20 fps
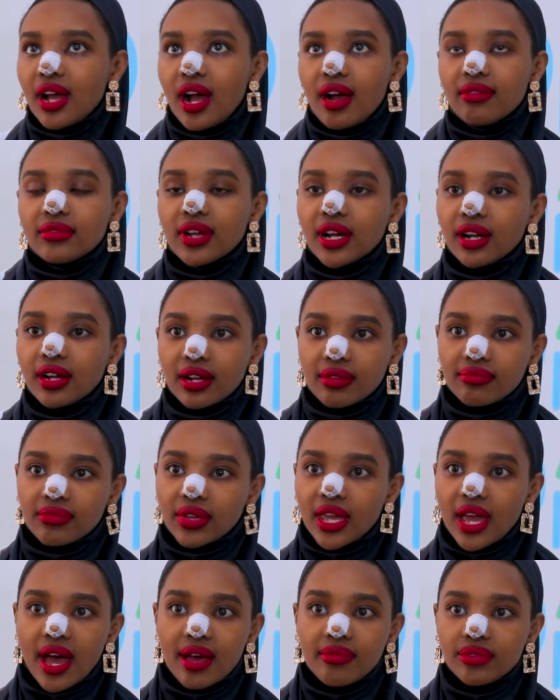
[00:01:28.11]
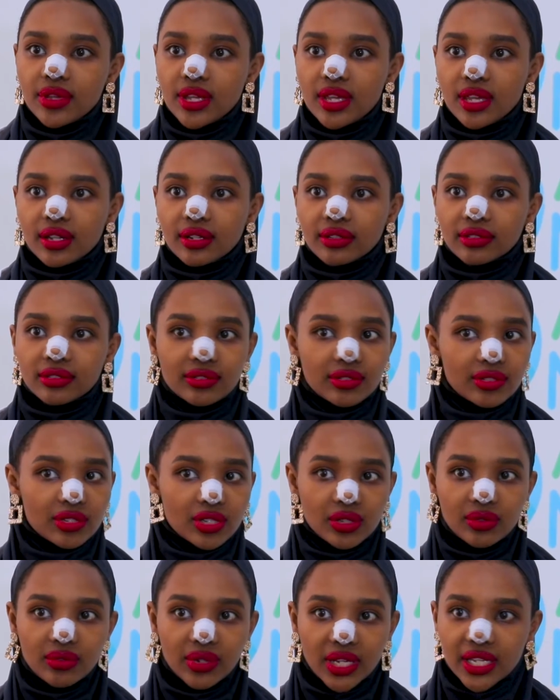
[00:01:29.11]
I'm not gonna be happy in
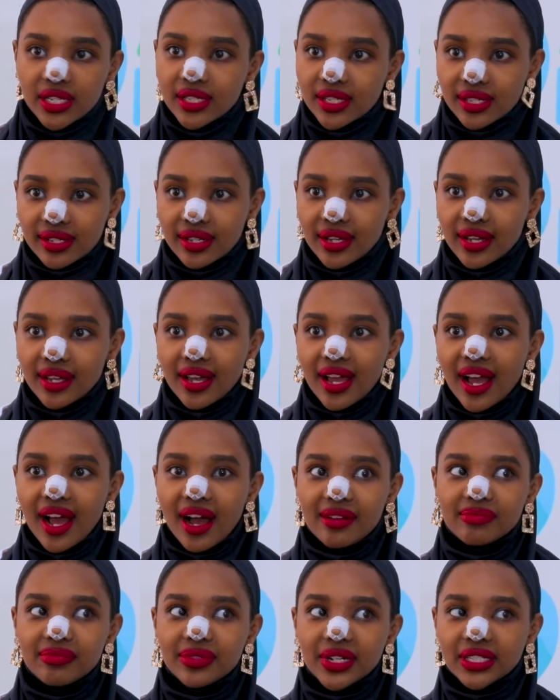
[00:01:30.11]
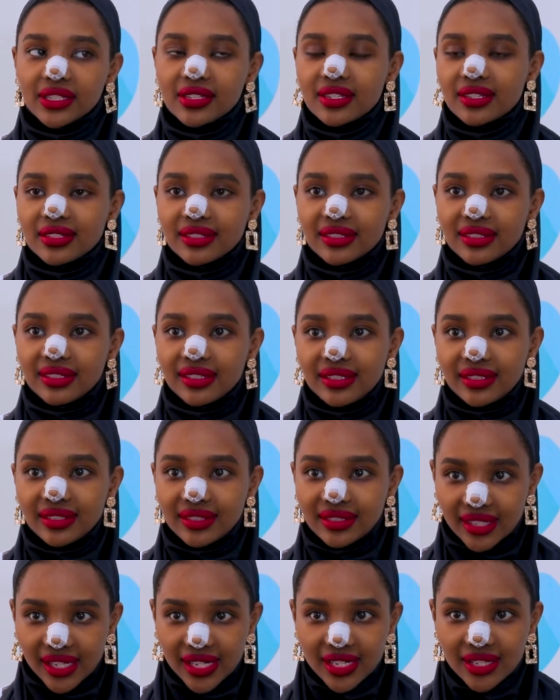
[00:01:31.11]
2 weeks, but
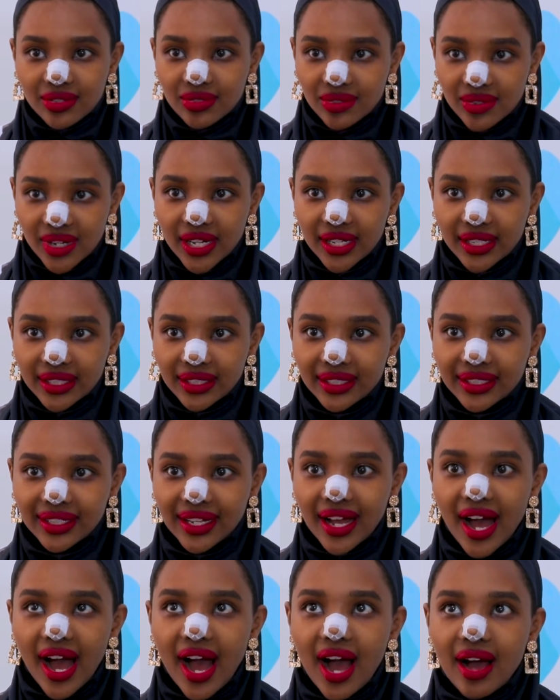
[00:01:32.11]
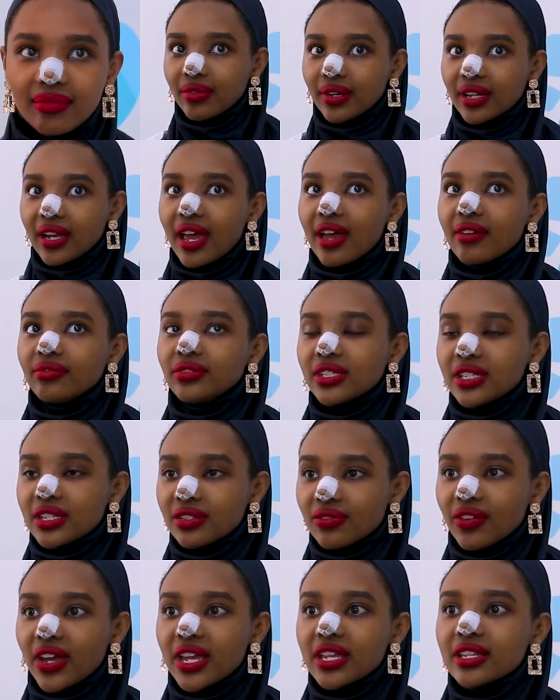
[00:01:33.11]
this one, I'm gonna have
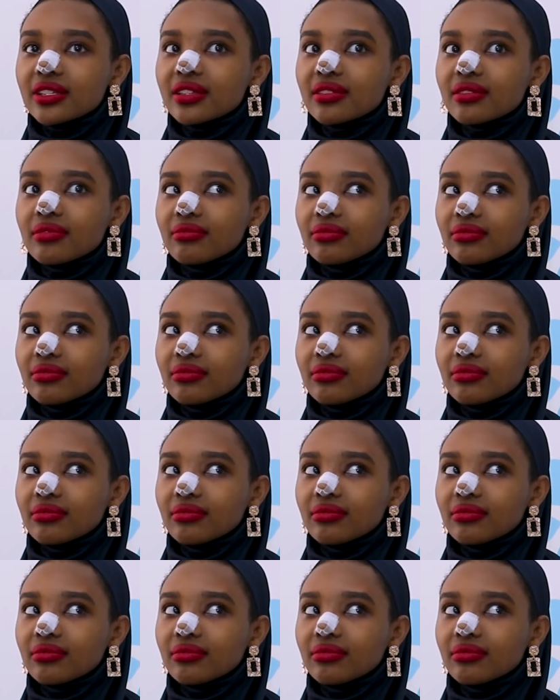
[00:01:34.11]
this face